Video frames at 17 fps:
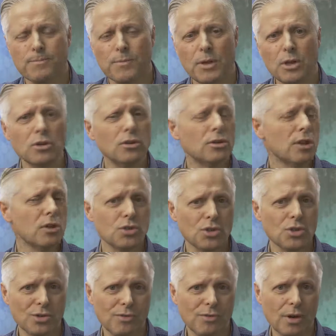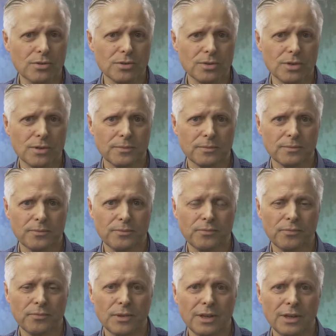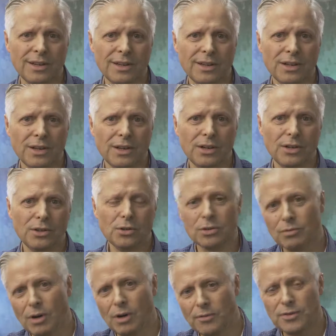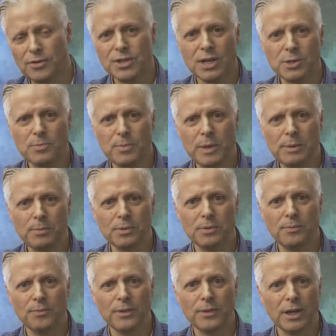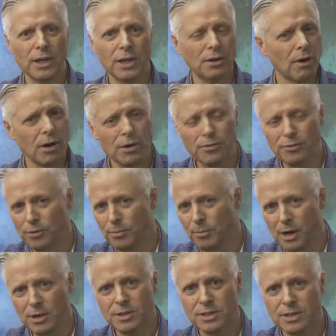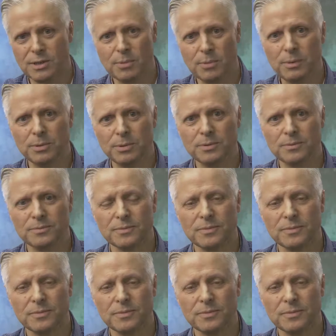And you look at those two rows. You've got a row for salespeople and a row for marketing people.